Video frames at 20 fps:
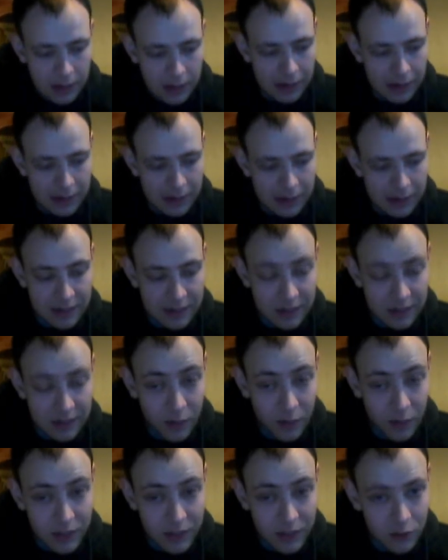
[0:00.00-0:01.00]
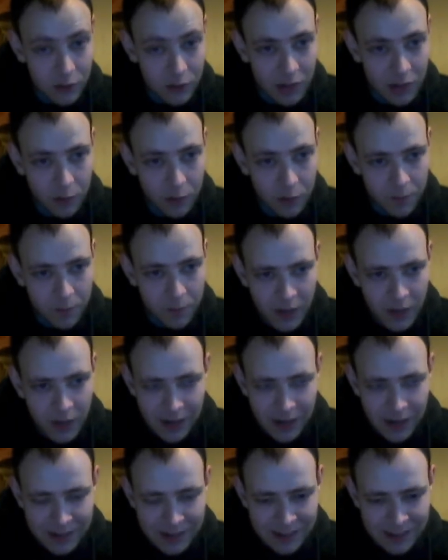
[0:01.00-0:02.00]
and it is a winter album,
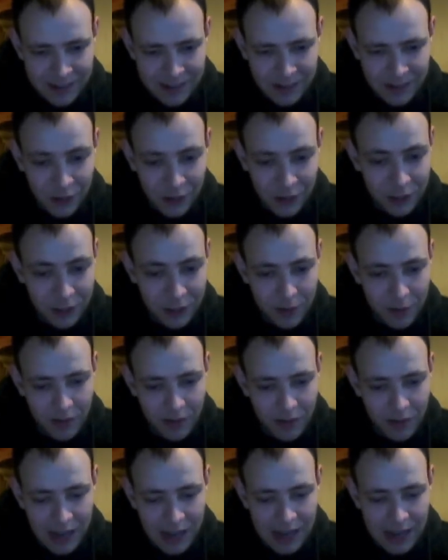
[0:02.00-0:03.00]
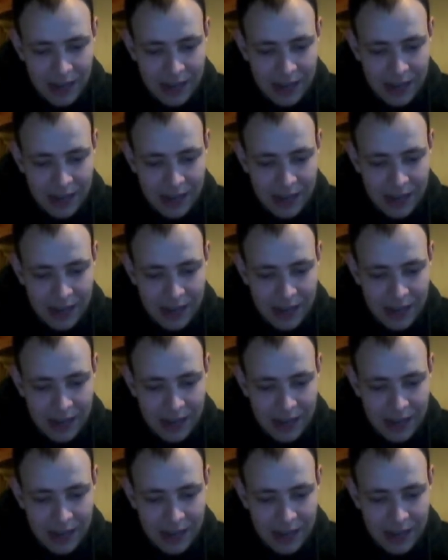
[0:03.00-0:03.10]
no doubt about that.